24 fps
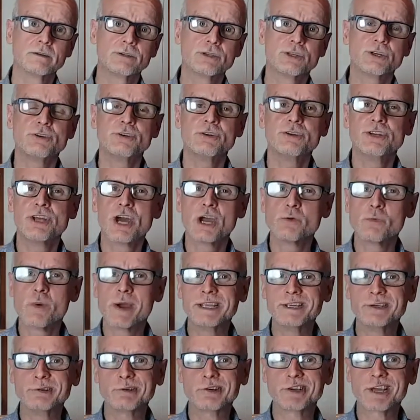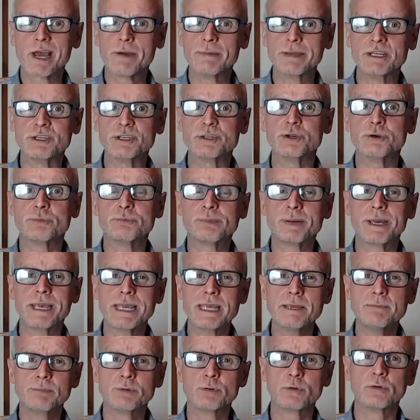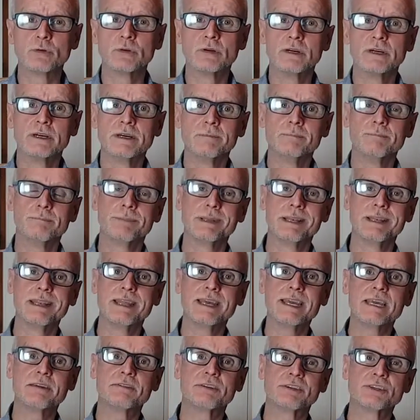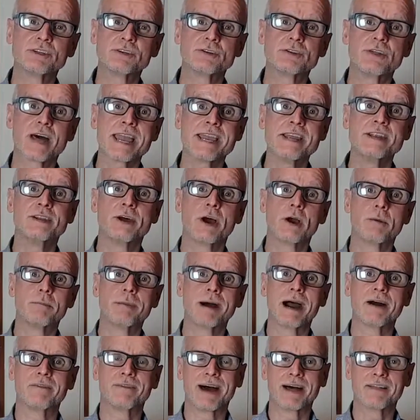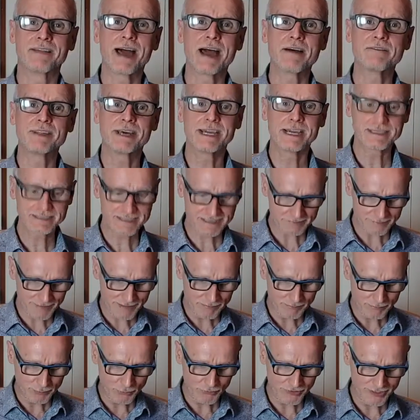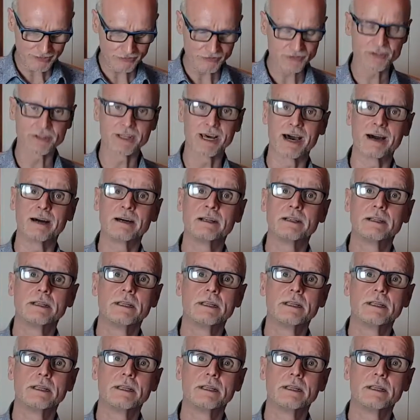Do you know where you're going? Do your people believe, and do they know about that, and have they had some input into that?